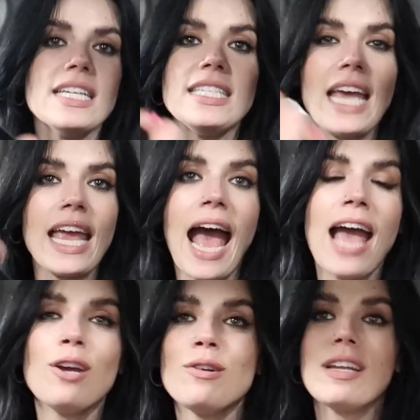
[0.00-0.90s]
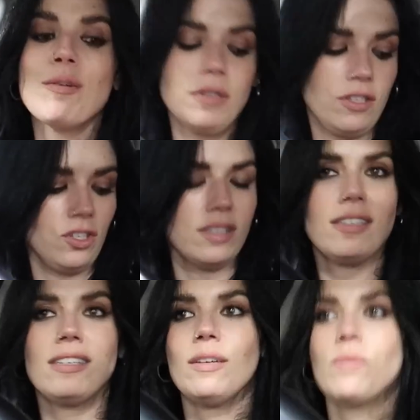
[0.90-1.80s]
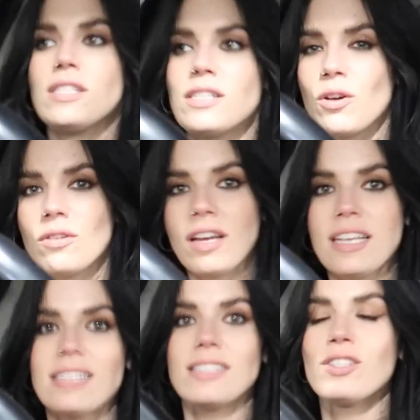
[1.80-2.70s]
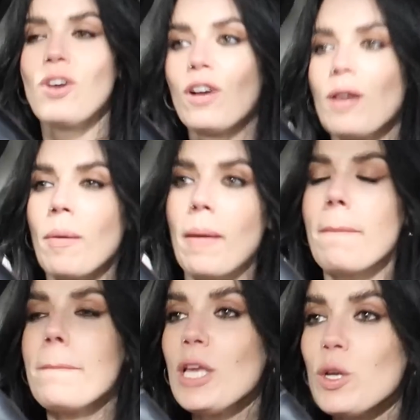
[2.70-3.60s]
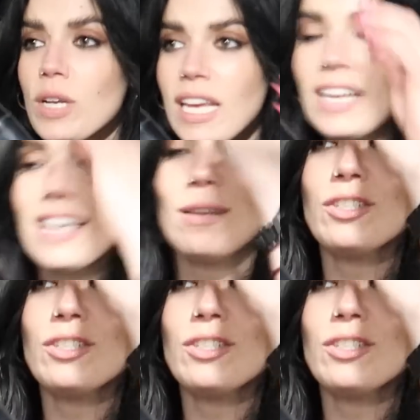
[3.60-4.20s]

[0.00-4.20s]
day out. It was just, it was so nice, and talking about beauty and